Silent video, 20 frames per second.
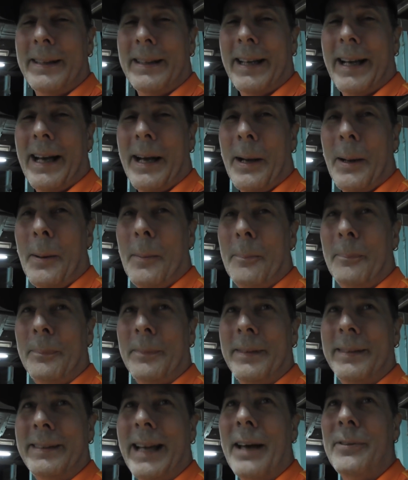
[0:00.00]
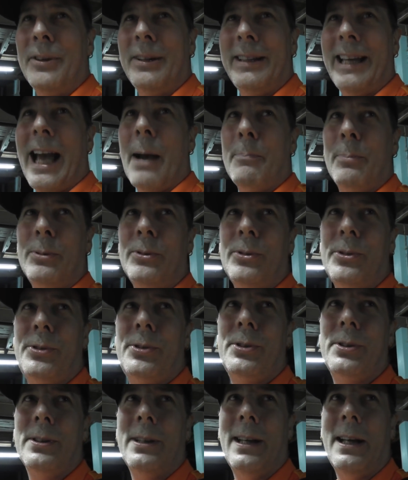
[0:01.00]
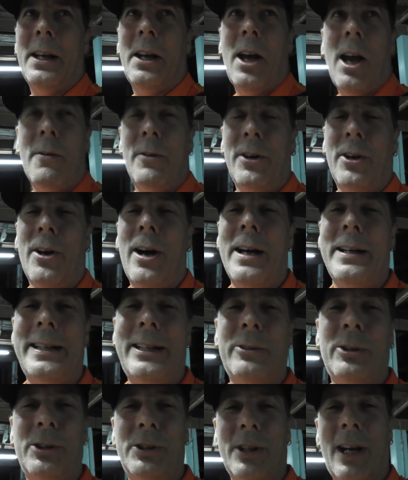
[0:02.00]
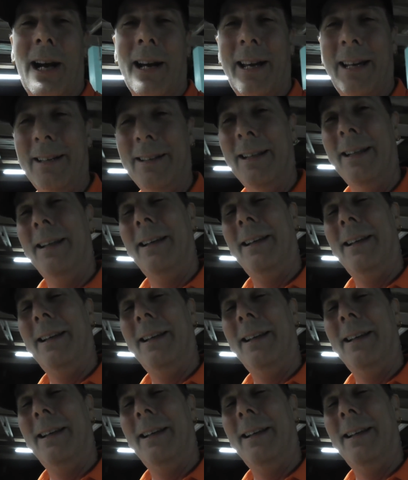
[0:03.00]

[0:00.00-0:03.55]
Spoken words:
Nothing happens overnight here in Thailand.